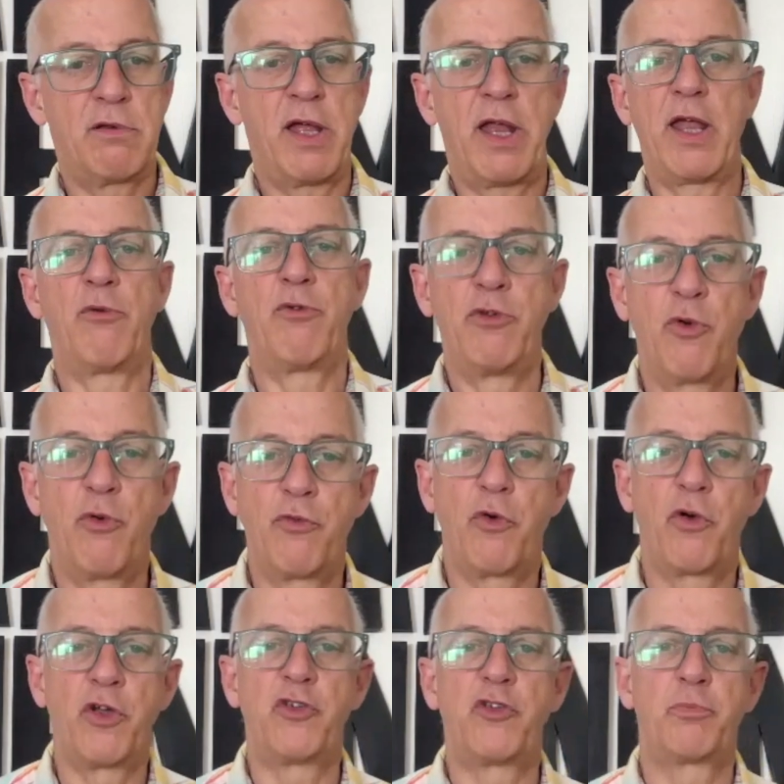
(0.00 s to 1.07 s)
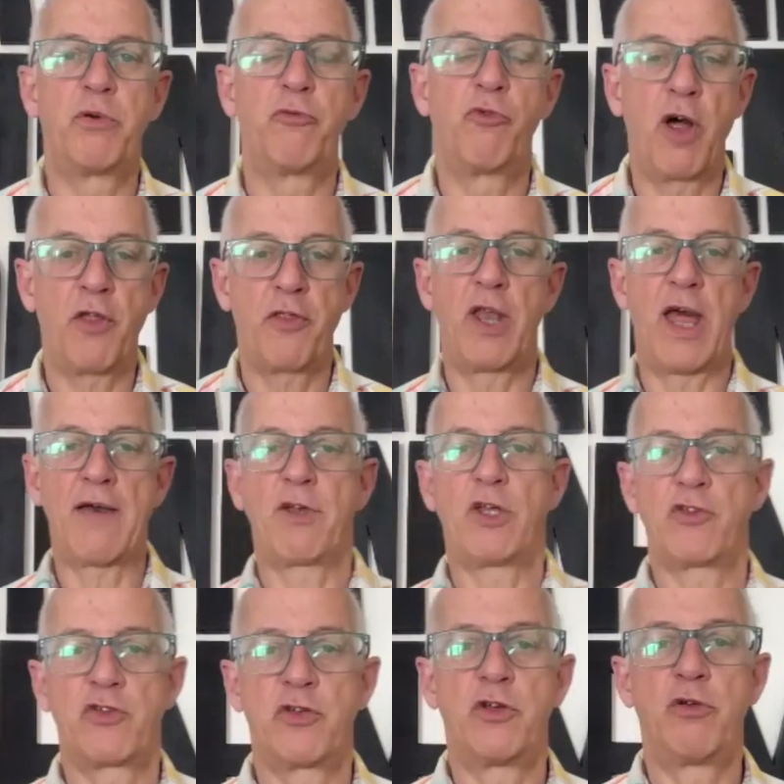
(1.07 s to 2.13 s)
I know, your voice, but rather than having
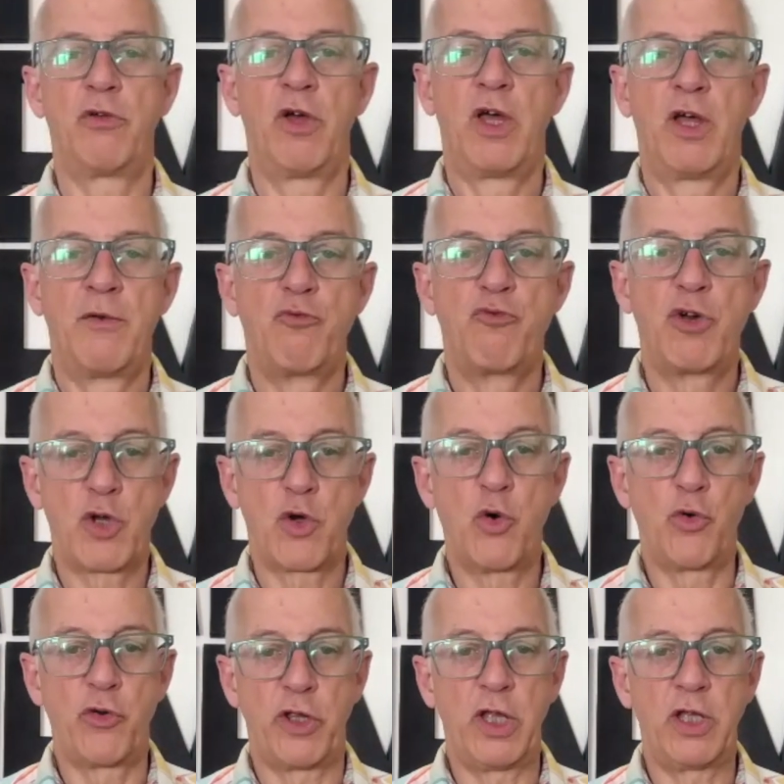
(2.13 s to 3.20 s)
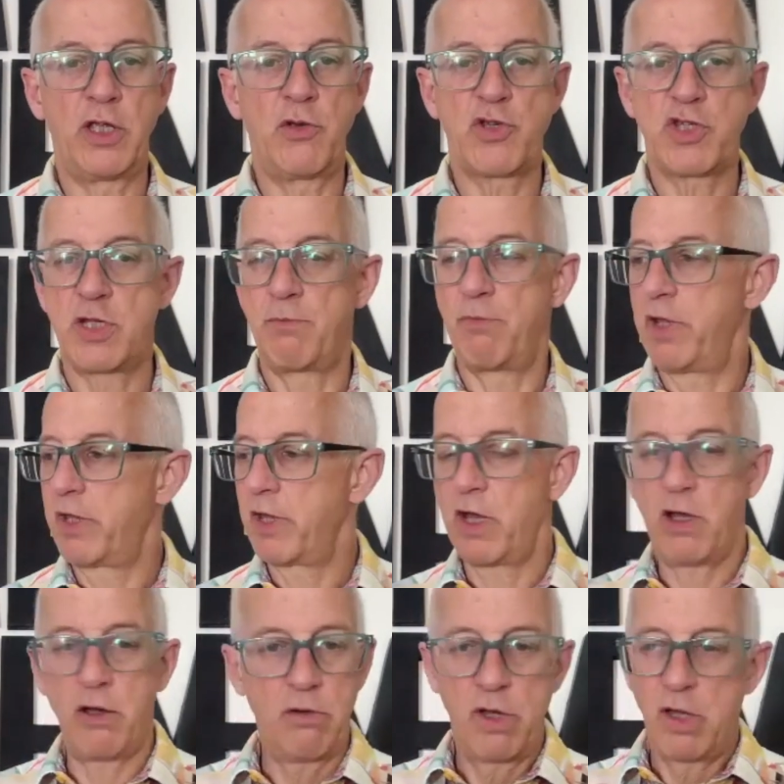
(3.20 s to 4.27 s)
to record it, you simply
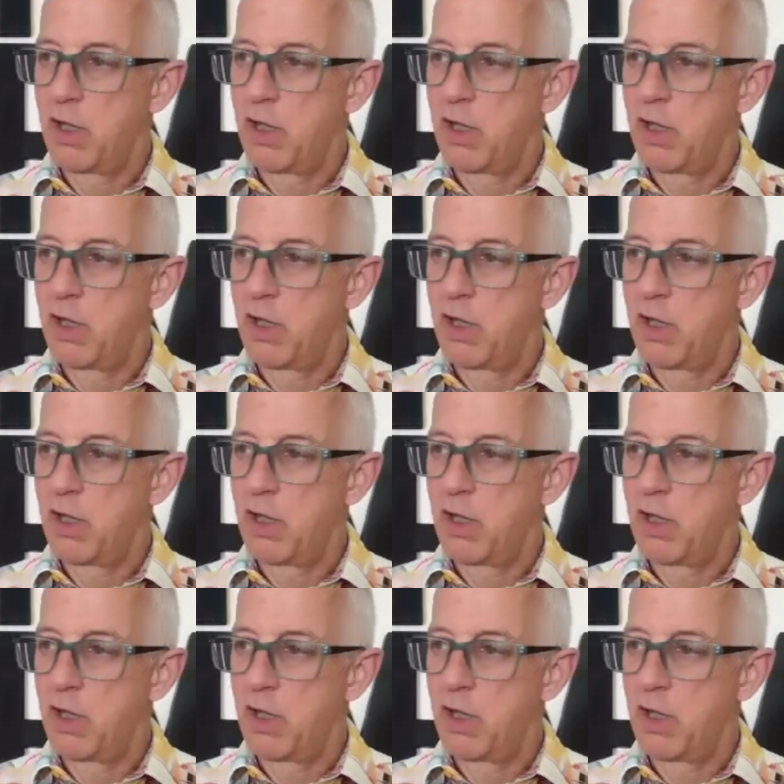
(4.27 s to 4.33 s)
go,